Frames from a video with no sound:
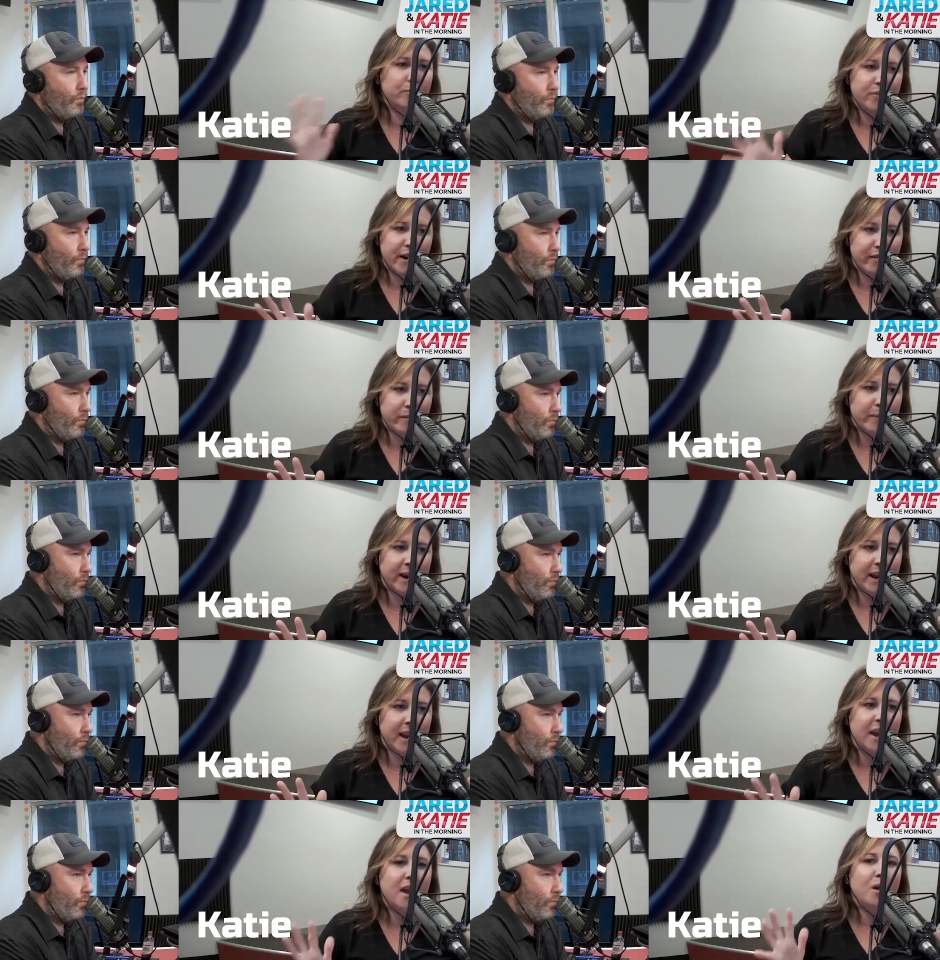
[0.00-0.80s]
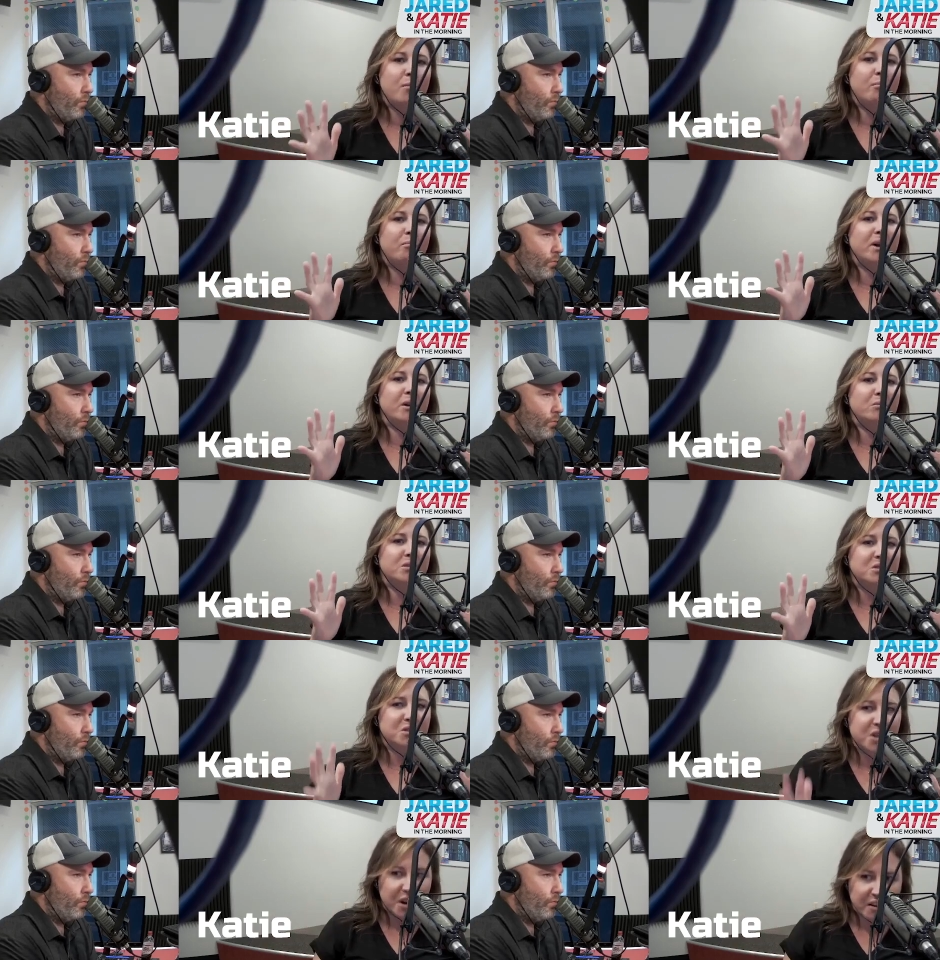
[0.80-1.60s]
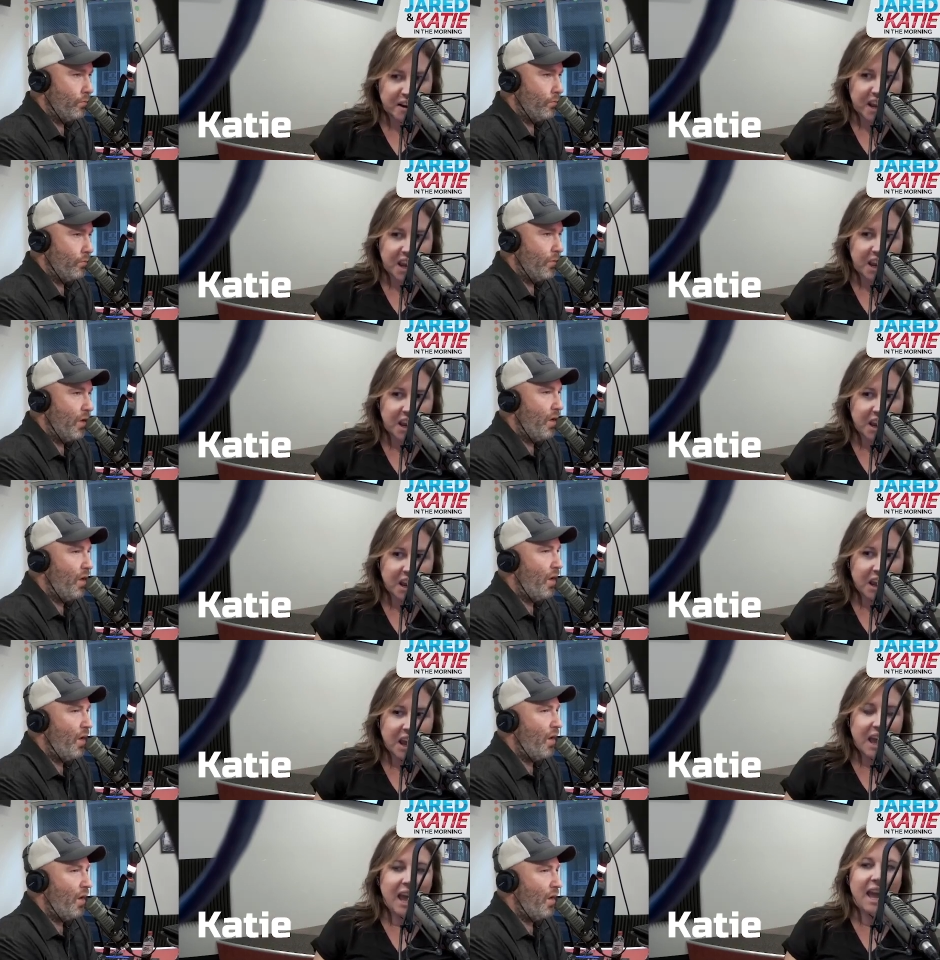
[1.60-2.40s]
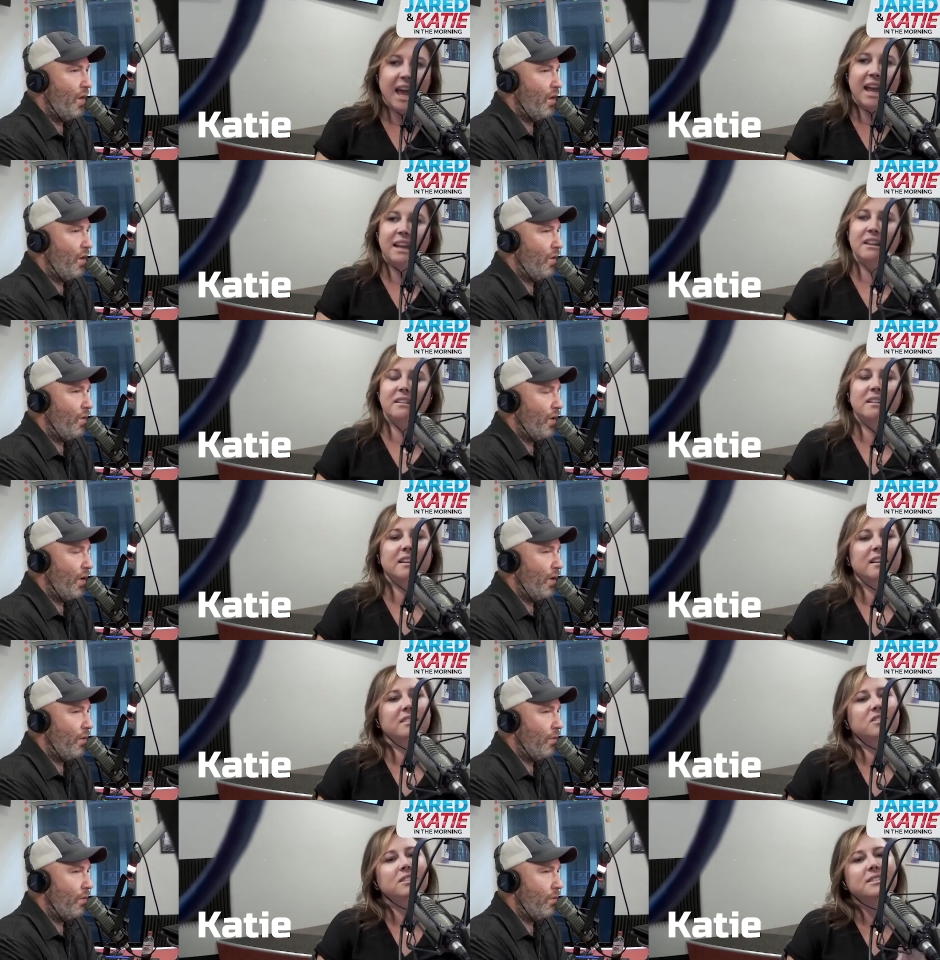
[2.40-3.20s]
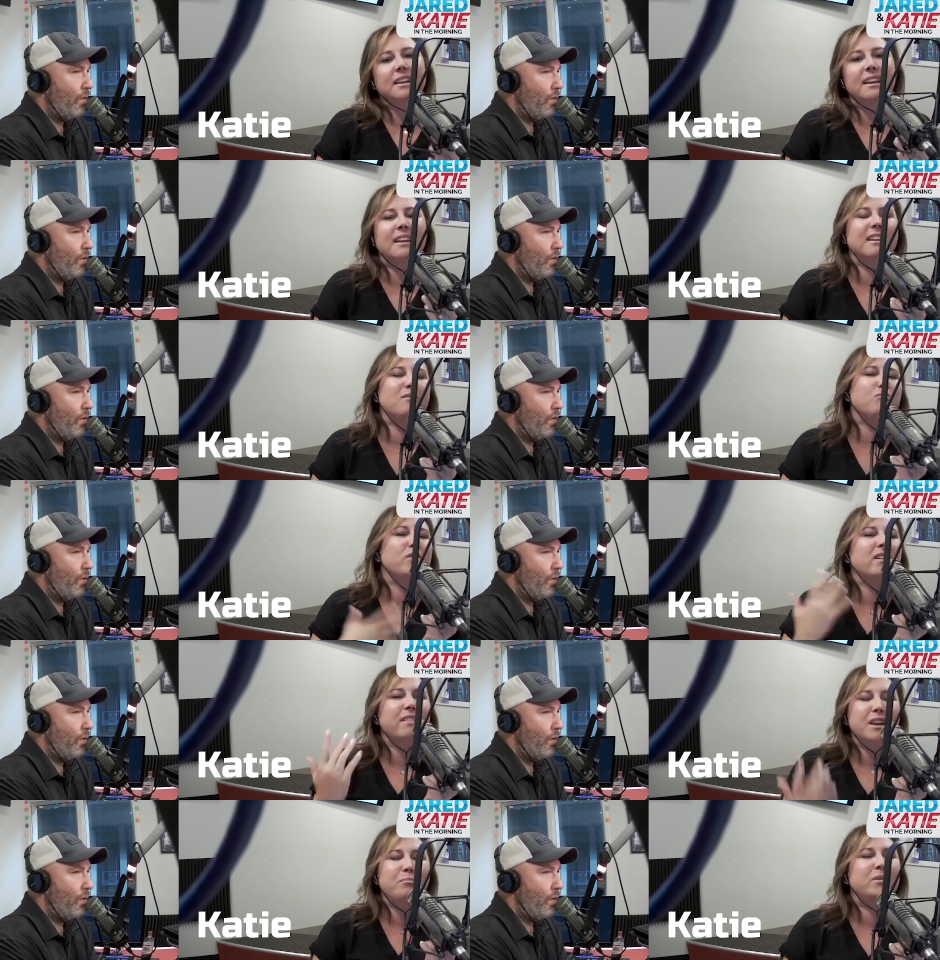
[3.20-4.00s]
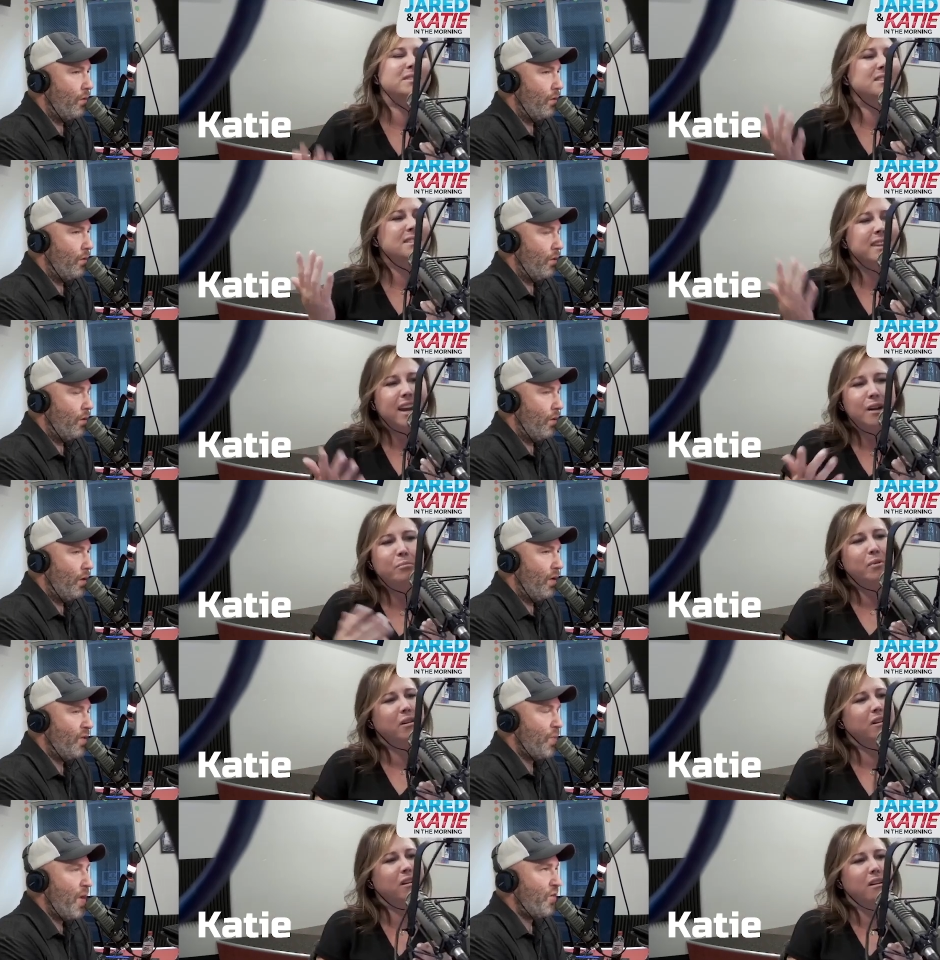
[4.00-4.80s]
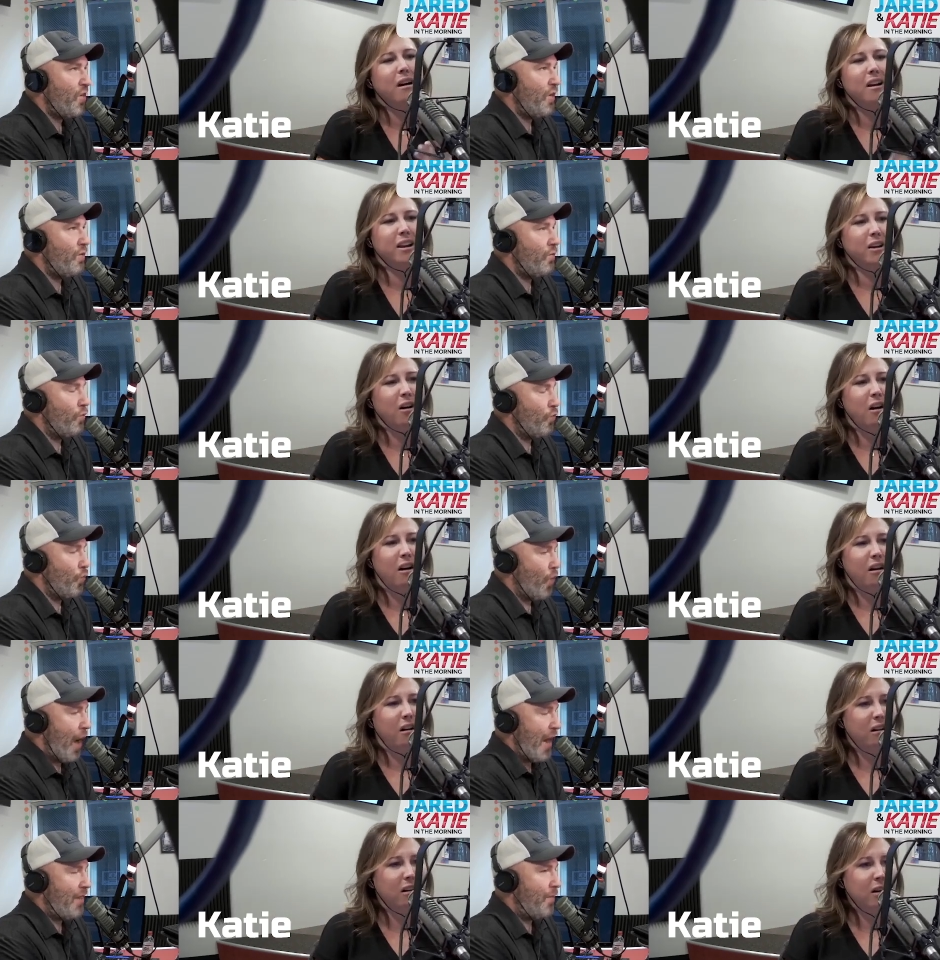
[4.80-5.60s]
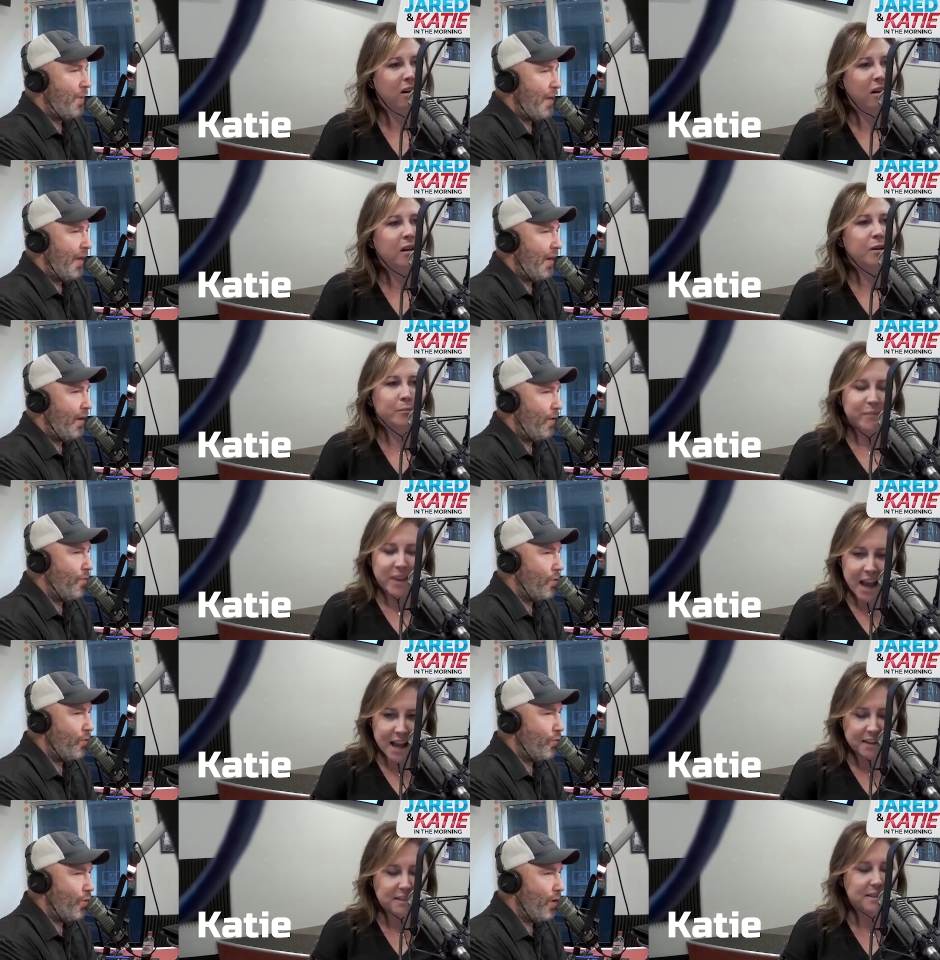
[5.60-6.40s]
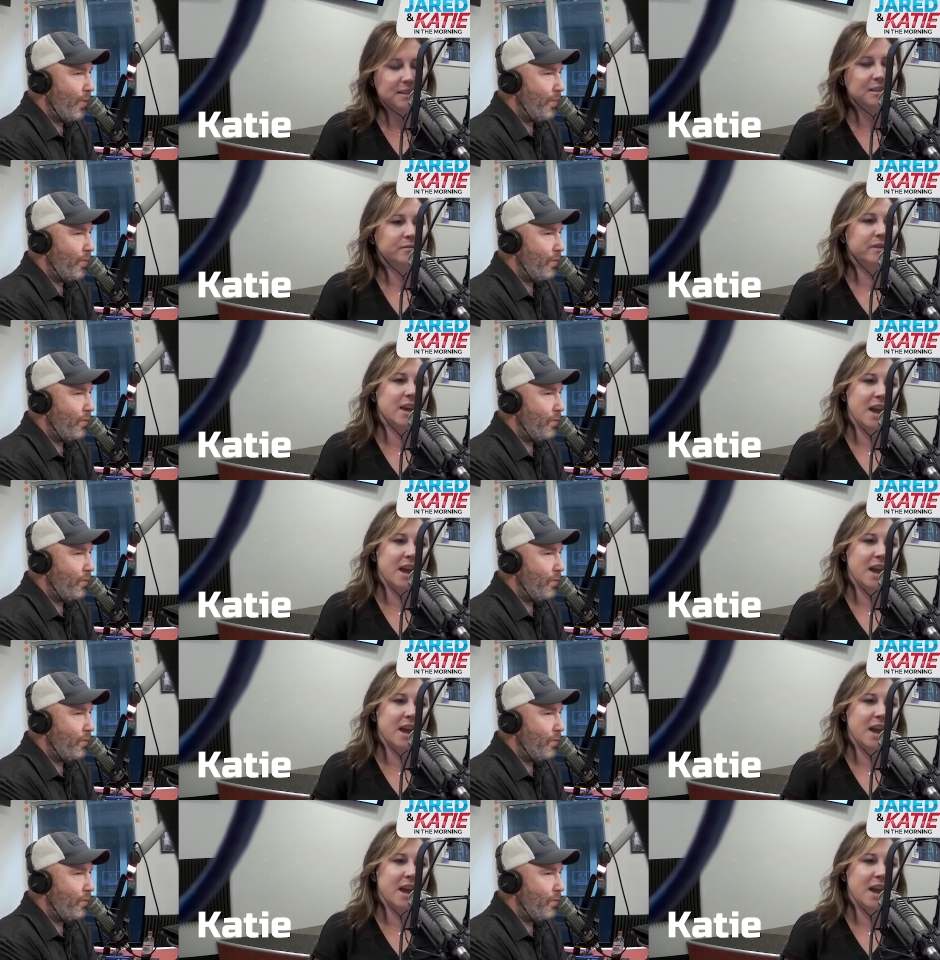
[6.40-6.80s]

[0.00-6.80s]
Speaker 1: room for everybody. But it was dirty. I like that. And oh, yeah. it just like it, really it. puts a damper Especially on it all. Right at the beginning of your yes, trip.